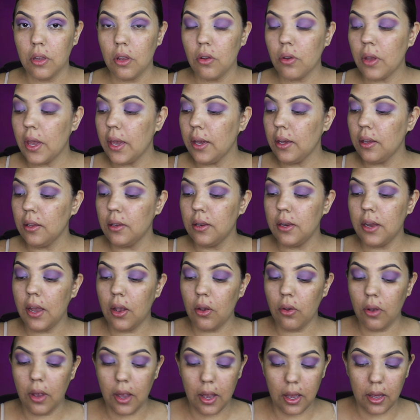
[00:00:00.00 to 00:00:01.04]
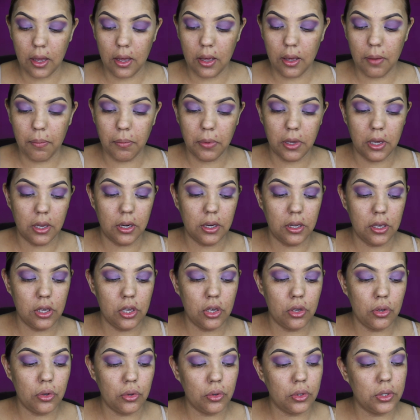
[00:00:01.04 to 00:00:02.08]
Okay, now I am going to
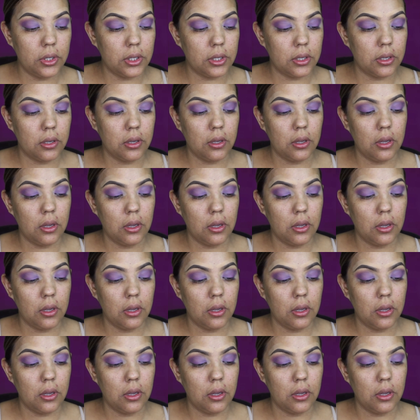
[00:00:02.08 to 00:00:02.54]
use